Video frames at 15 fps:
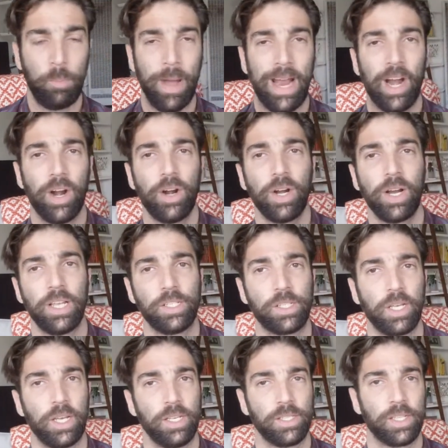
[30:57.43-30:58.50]
bear is
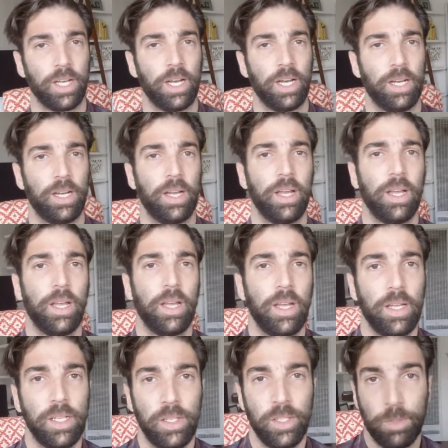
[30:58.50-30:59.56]

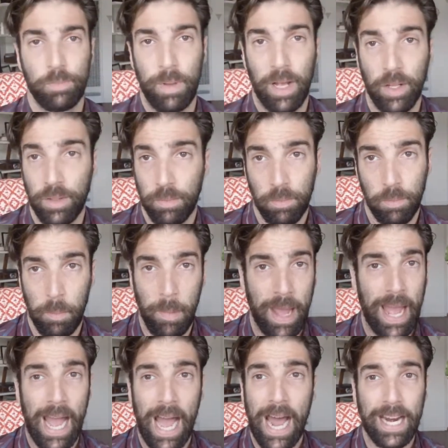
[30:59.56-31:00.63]
spelled
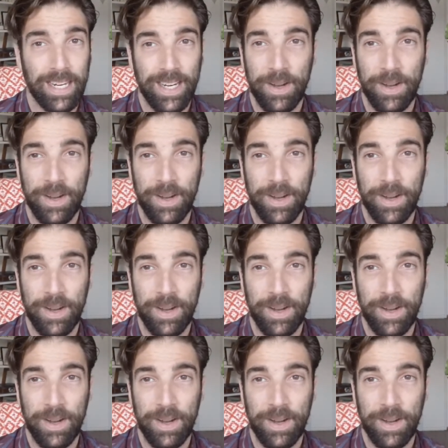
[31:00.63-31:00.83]
bear.